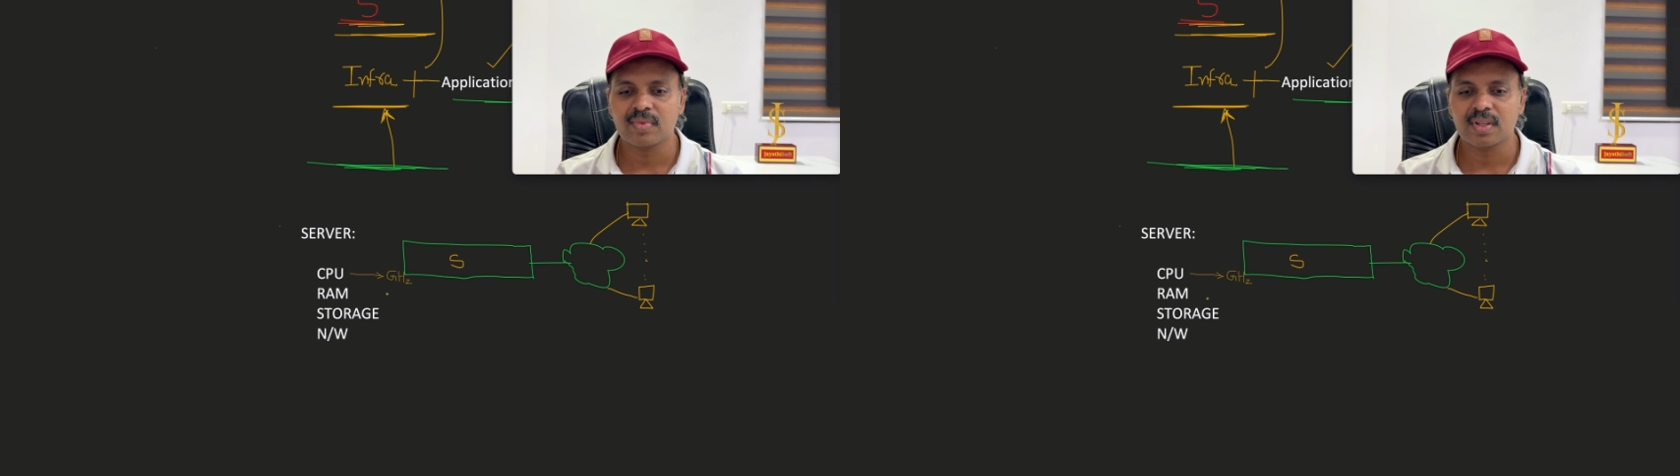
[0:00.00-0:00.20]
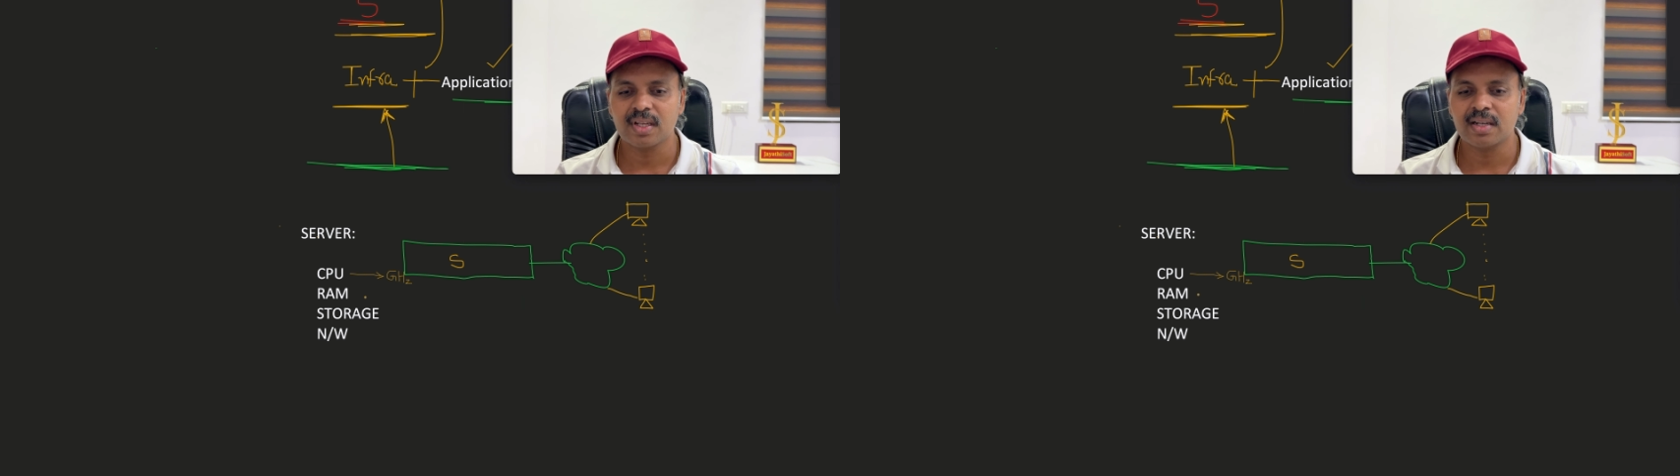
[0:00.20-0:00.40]

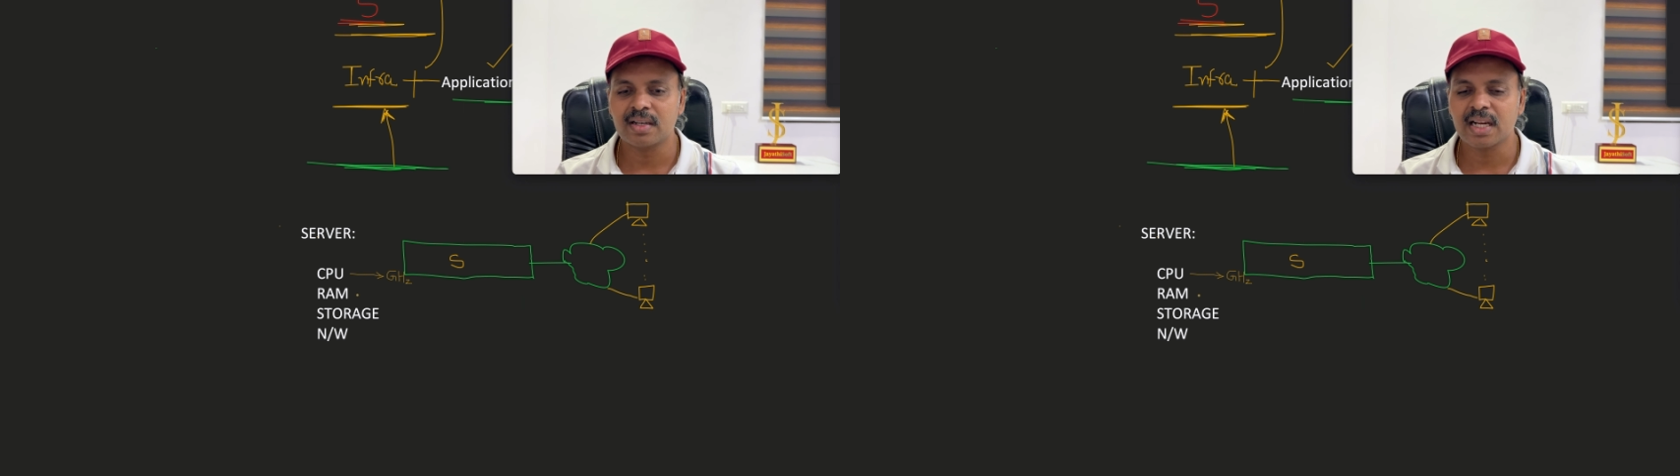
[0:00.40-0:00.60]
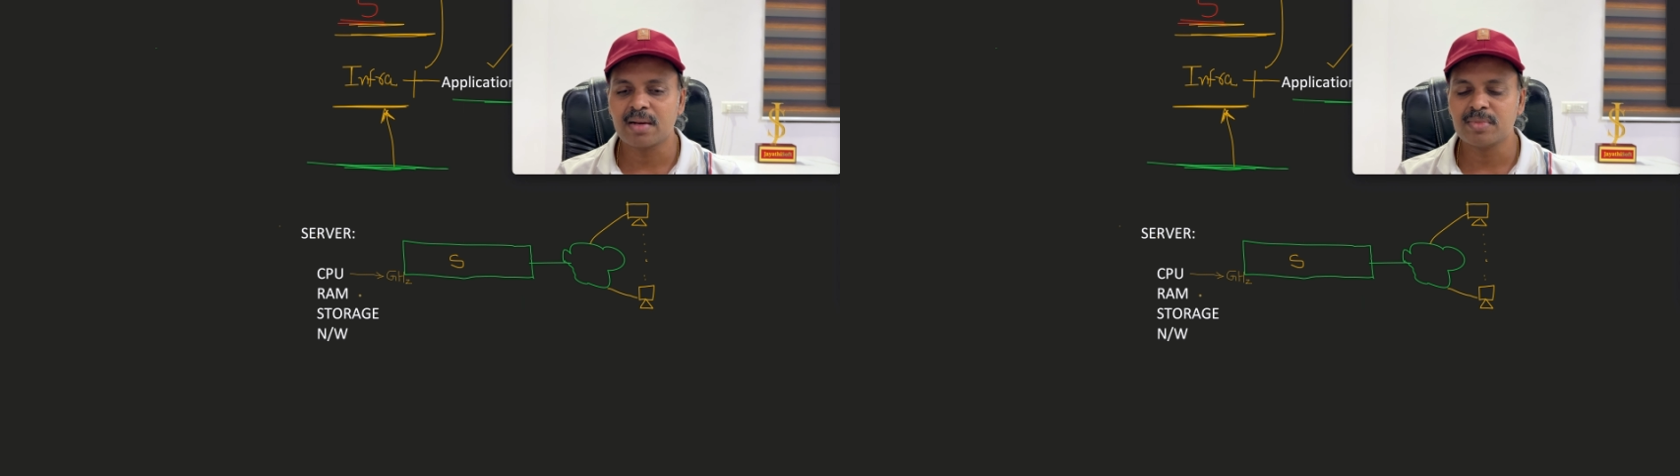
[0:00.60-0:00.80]
And
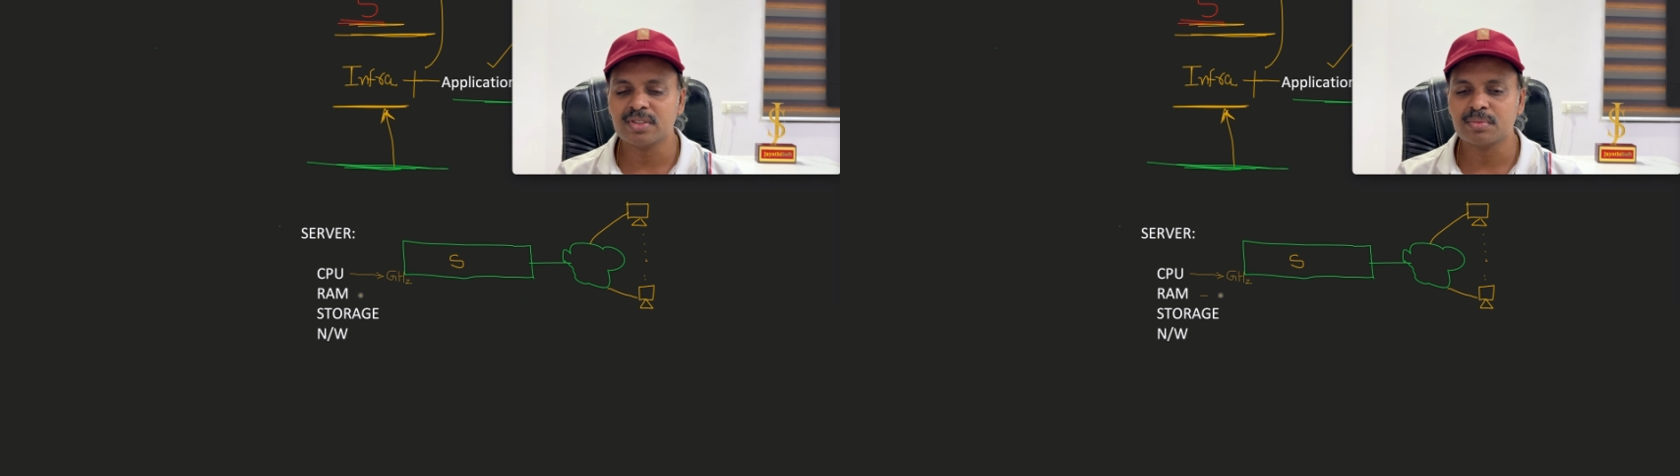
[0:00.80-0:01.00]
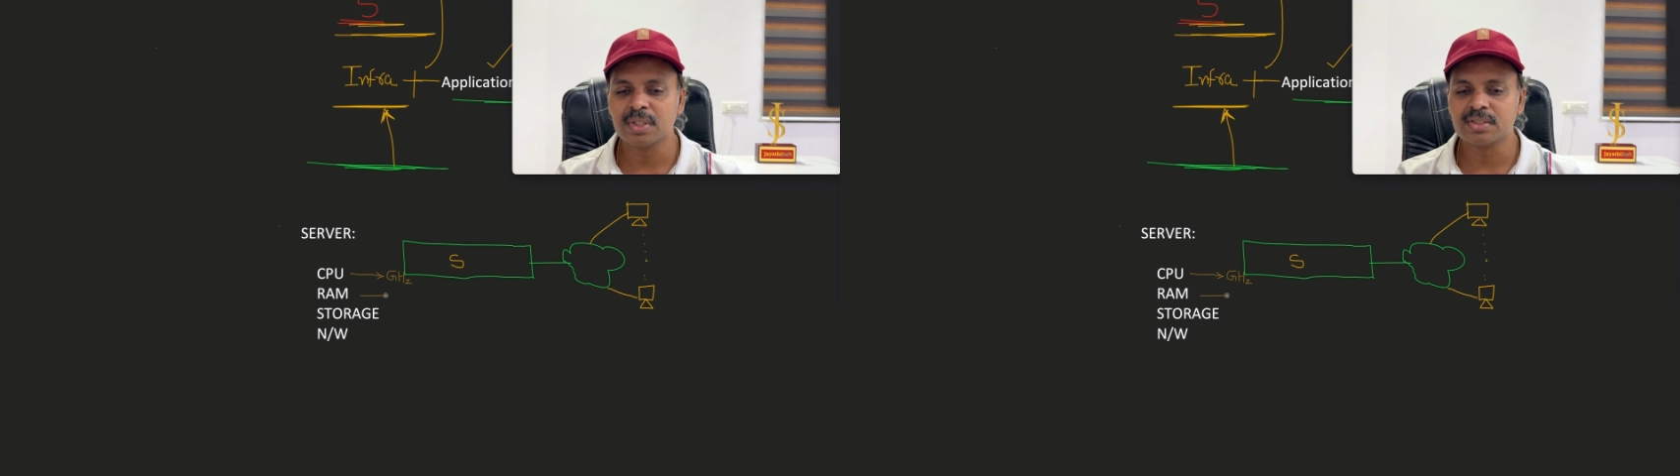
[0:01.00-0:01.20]
RAM
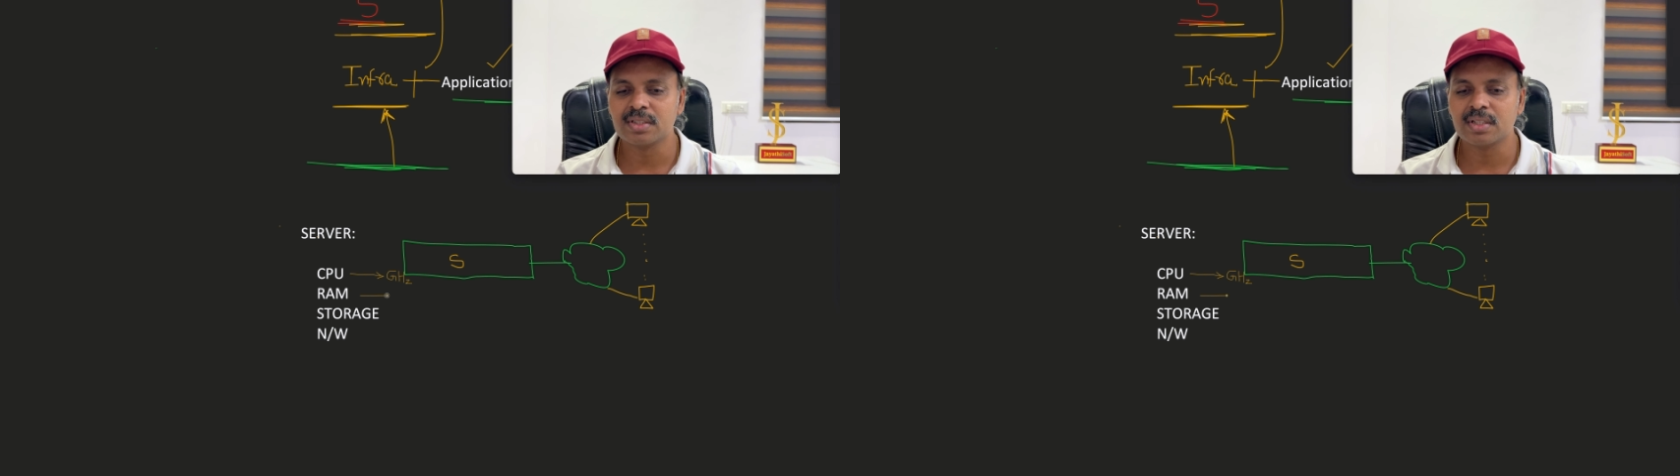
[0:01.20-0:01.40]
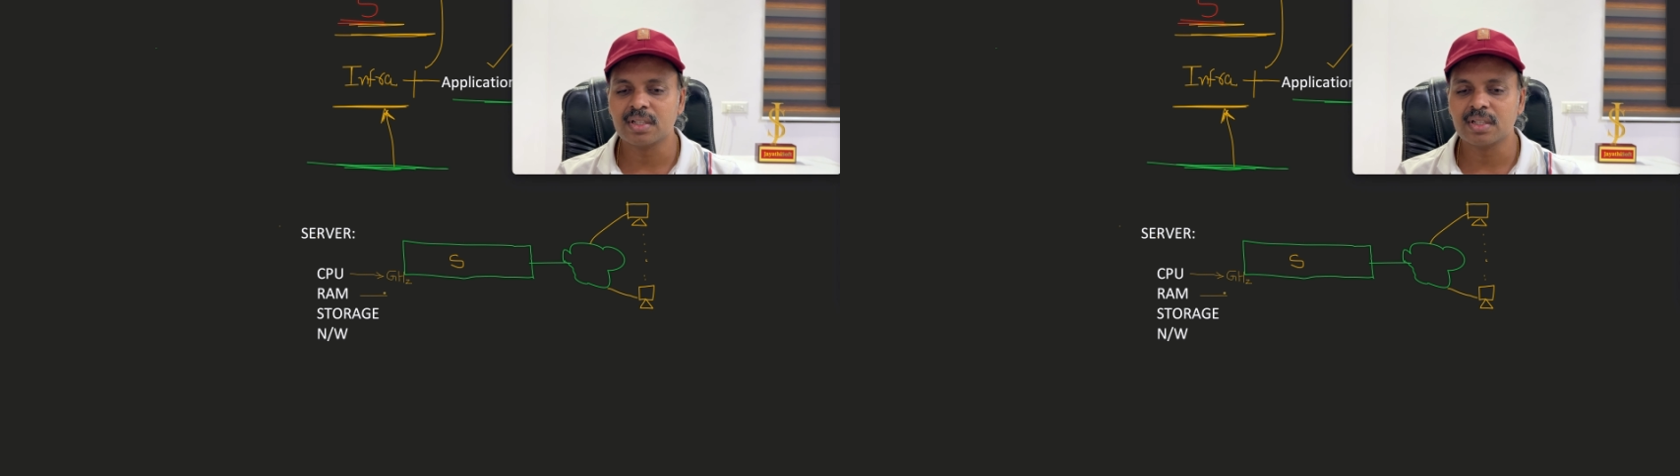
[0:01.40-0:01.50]
is measured